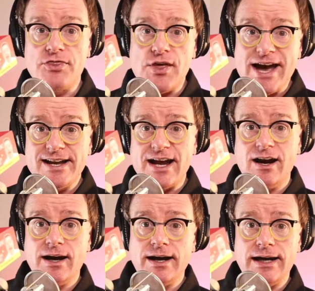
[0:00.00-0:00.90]
Then
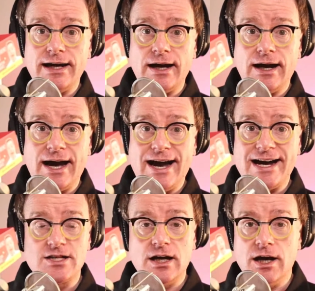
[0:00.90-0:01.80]
I
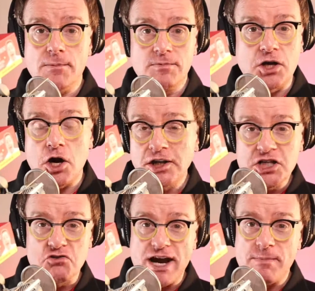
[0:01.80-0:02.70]
had
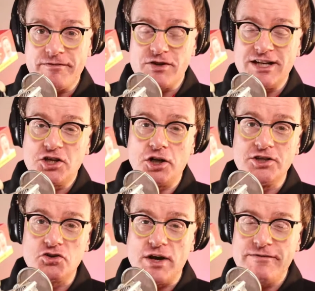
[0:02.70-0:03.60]
Colin Gray, my friend
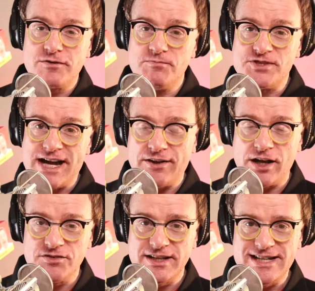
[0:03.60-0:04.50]
Colin Gray from Down Under.